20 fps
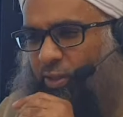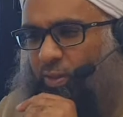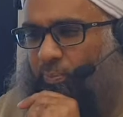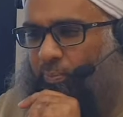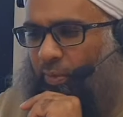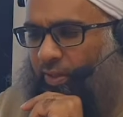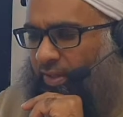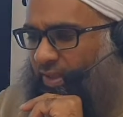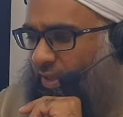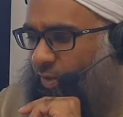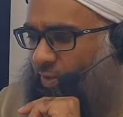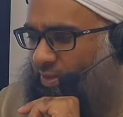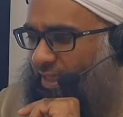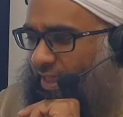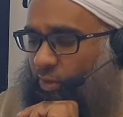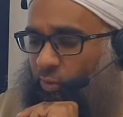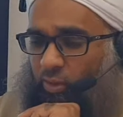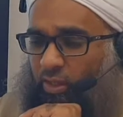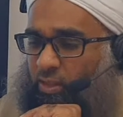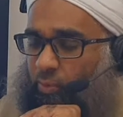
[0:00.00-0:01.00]
good point. He goes,
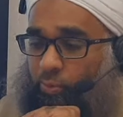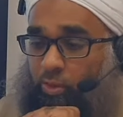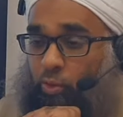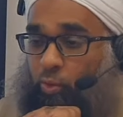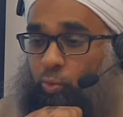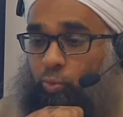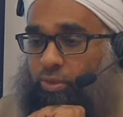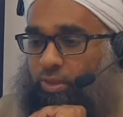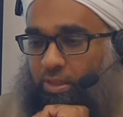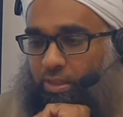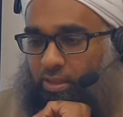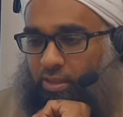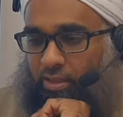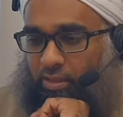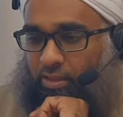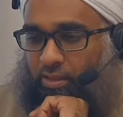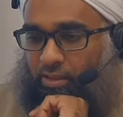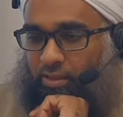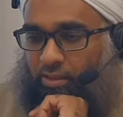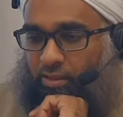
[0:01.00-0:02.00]
I don't like the word luti.
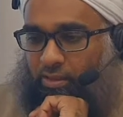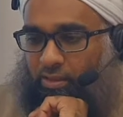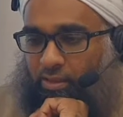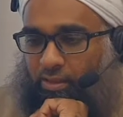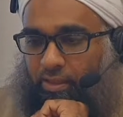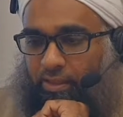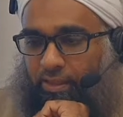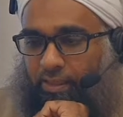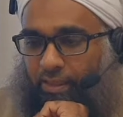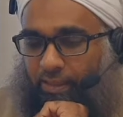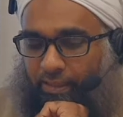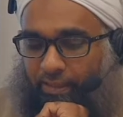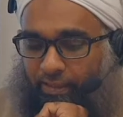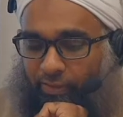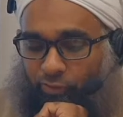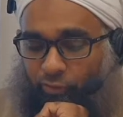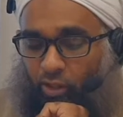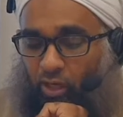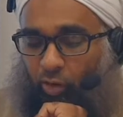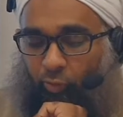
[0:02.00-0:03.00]

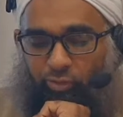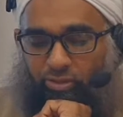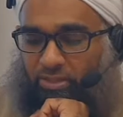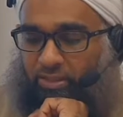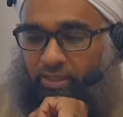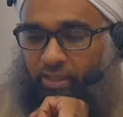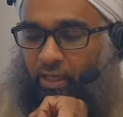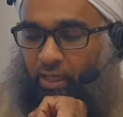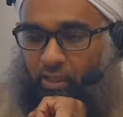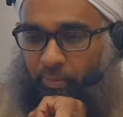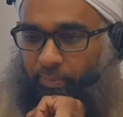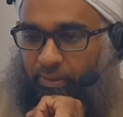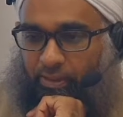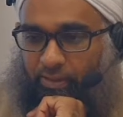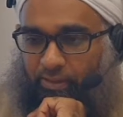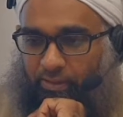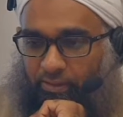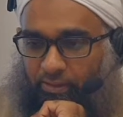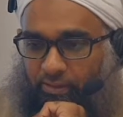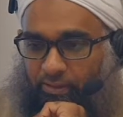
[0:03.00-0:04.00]
It's not originally Arabic.
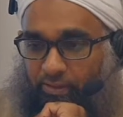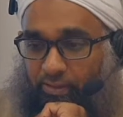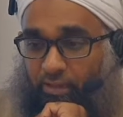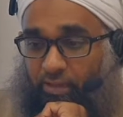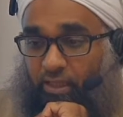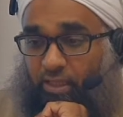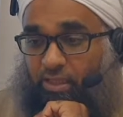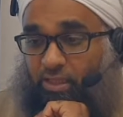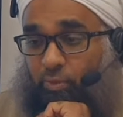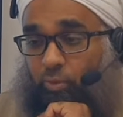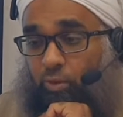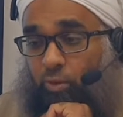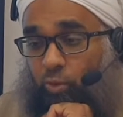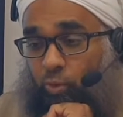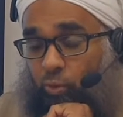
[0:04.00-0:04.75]
And the word